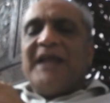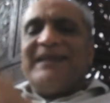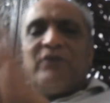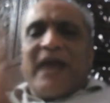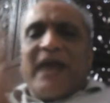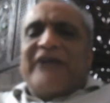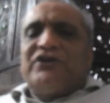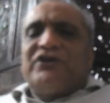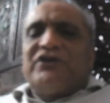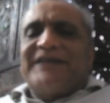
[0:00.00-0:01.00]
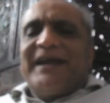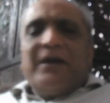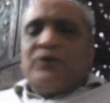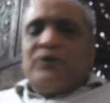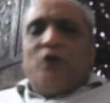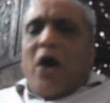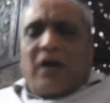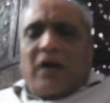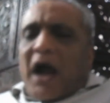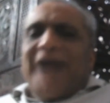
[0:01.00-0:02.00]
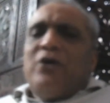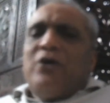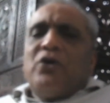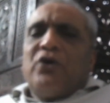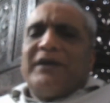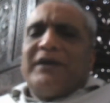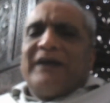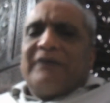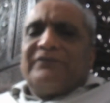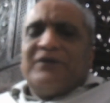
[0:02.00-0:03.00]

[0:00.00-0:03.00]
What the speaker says: they would actually say, Doc, I don't know enough.